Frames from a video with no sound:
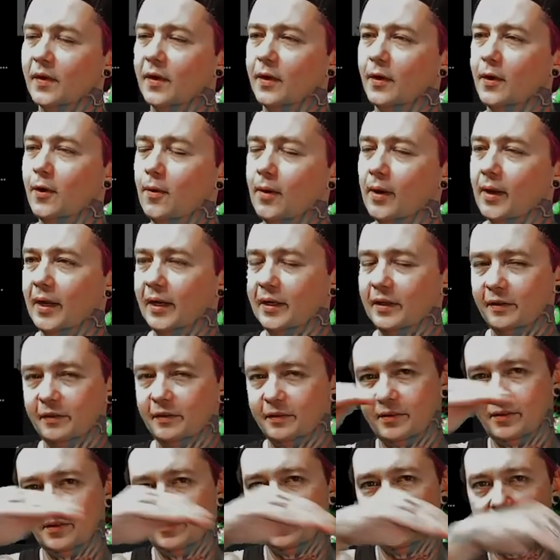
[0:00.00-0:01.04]
oh, I like this
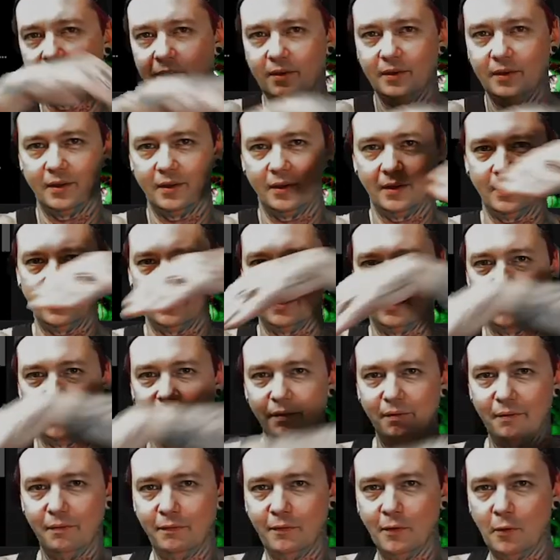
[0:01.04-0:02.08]

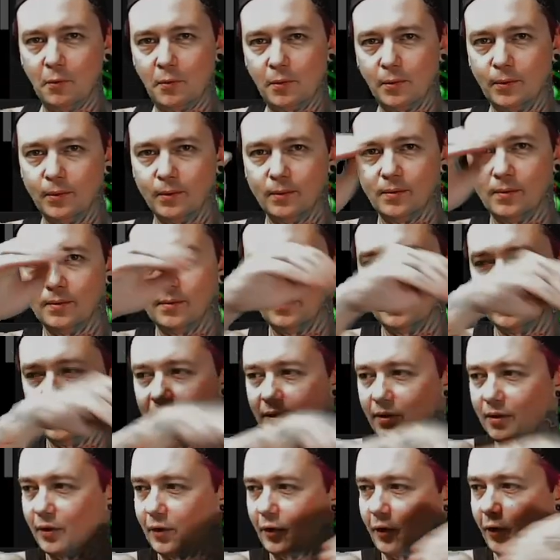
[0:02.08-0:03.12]
vocal
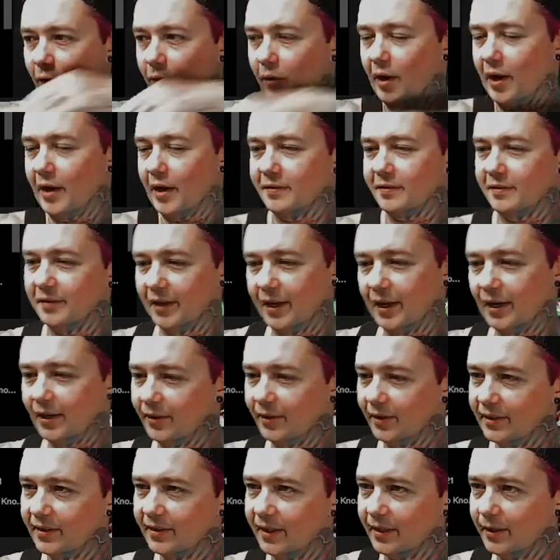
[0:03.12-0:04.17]
cross
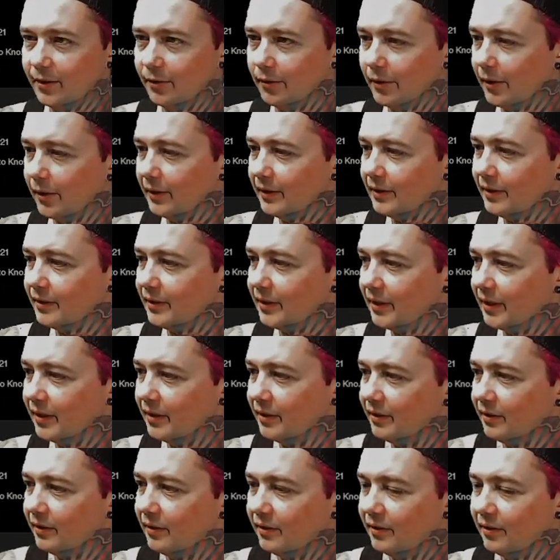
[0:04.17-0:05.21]
layering thing going on right there at the
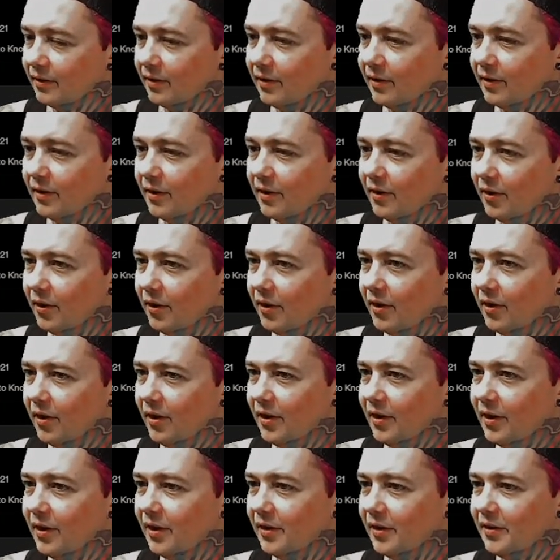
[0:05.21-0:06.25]
end.
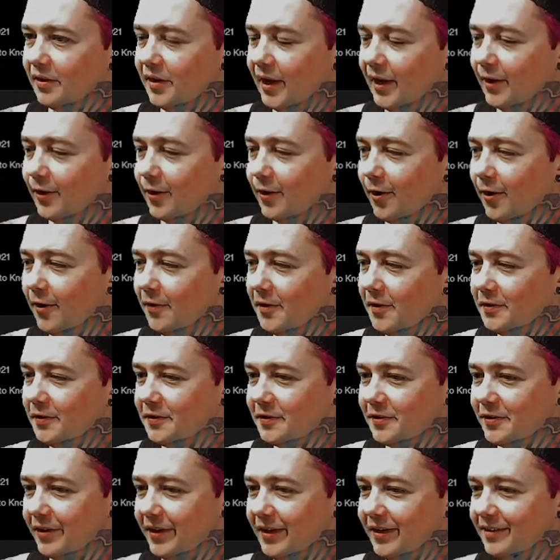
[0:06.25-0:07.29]
Dang, all those
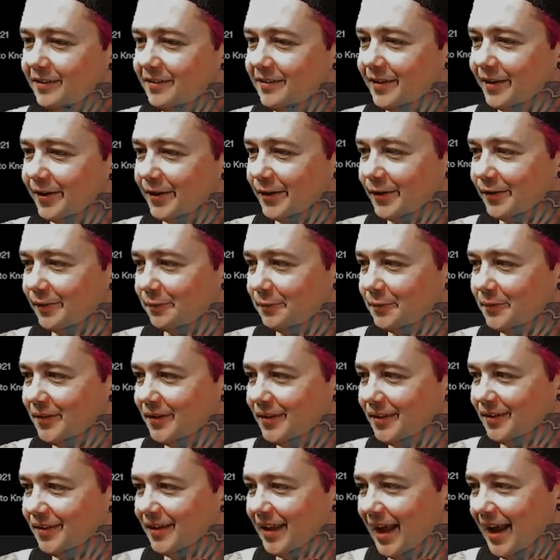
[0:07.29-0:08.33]
strings though
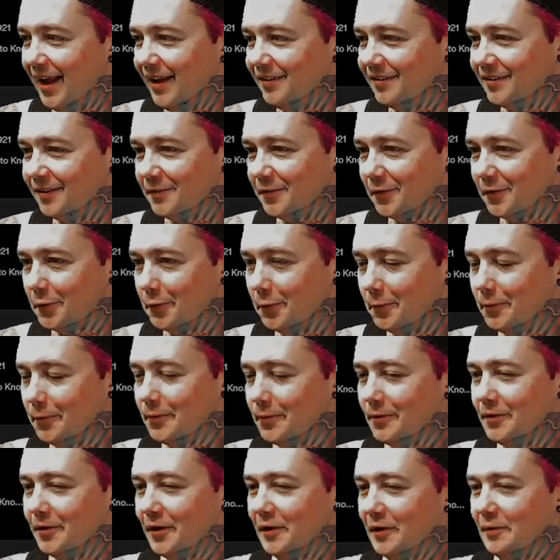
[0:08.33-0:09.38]
add such a
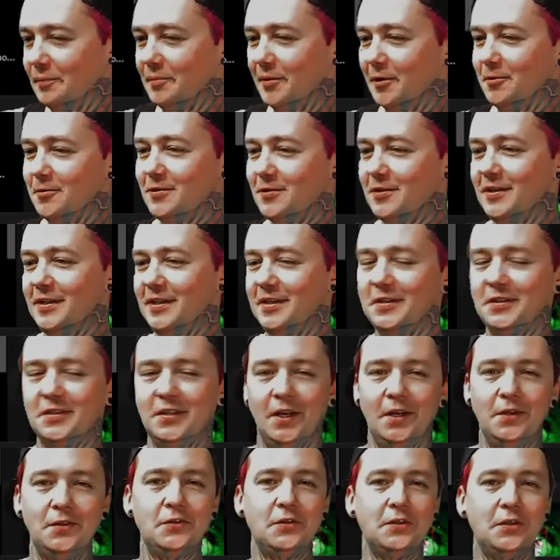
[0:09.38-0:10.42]
cool emotion and
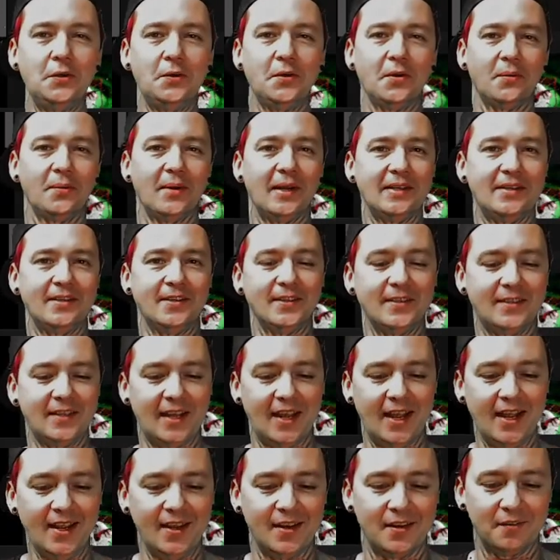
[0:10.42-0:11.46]
touch to it right there at
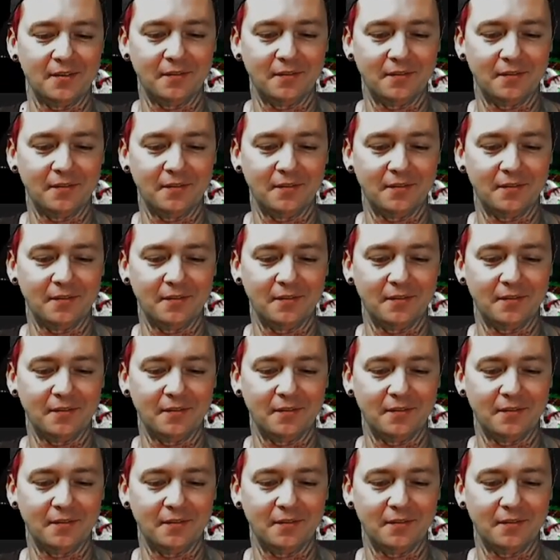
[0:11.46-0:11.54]
the end.